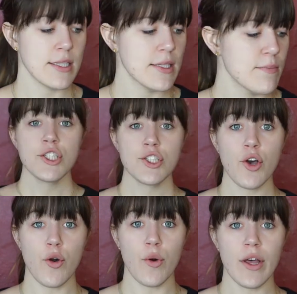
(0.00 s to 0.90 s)

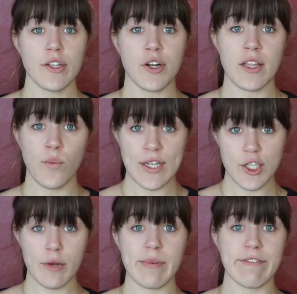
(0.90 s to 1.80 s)
So during the
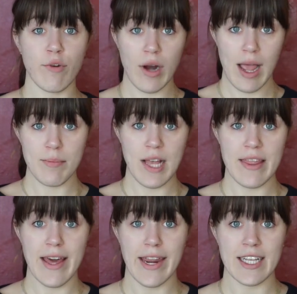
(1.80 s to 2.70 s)
winter, before I apply
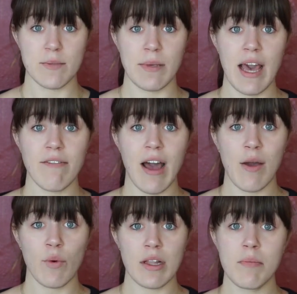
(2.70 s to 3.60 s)
that SPF, I
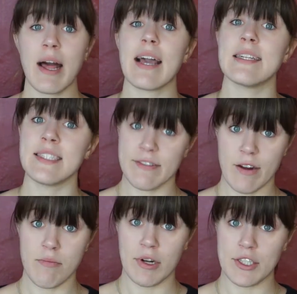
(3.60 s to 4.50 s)
will apply a
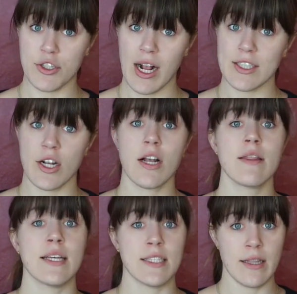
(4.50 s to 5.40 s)
different moisturizer
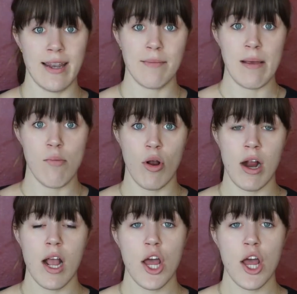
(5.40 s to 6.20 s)
that's a little bit more